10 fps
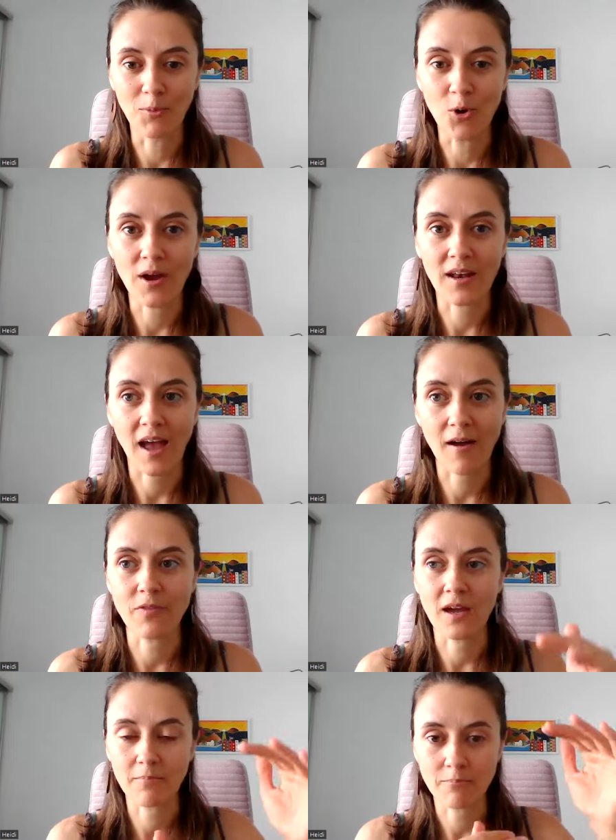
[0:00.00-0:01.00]
more and
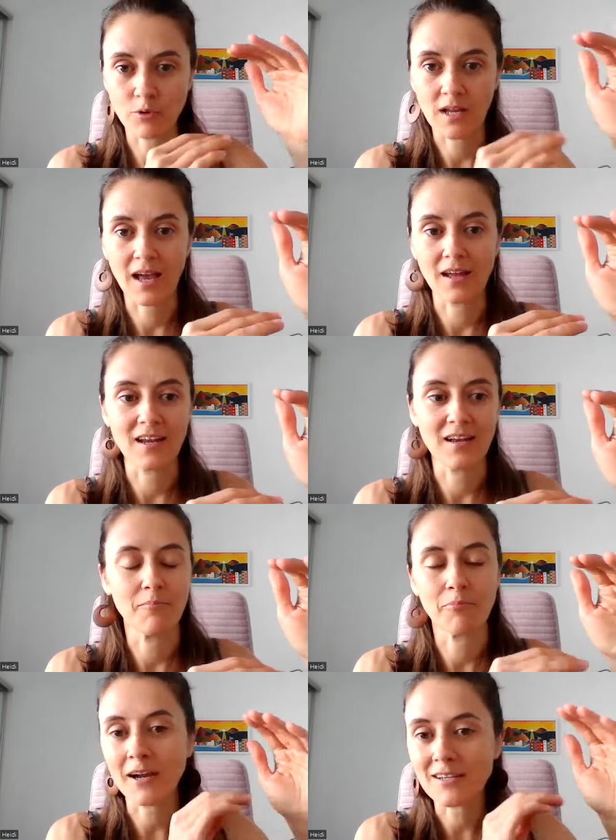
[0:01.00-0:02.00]
have that put out
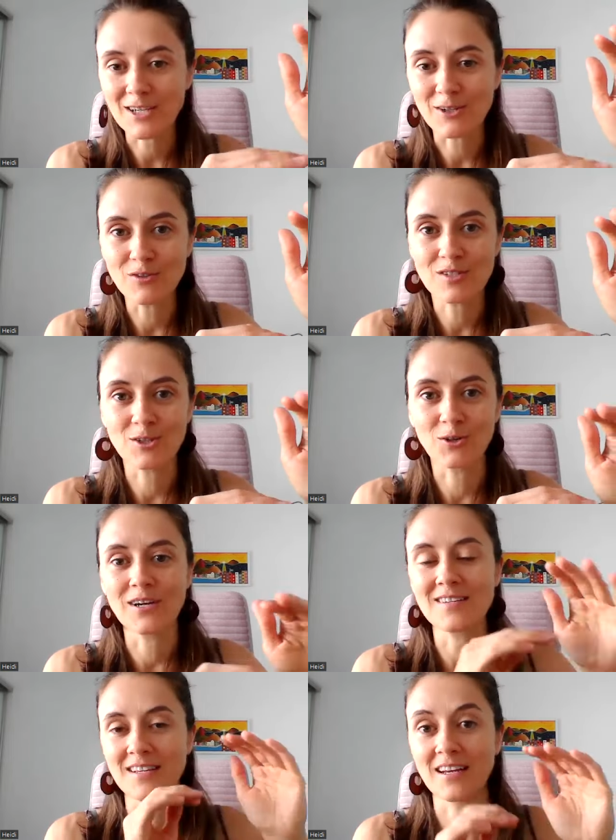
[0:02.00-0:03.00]
in practical
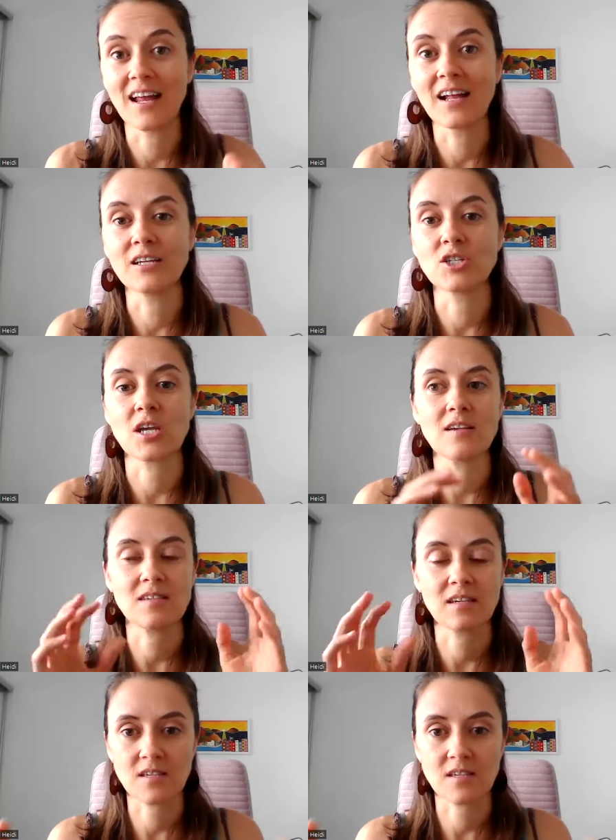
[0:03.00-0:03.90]
stories and analogies,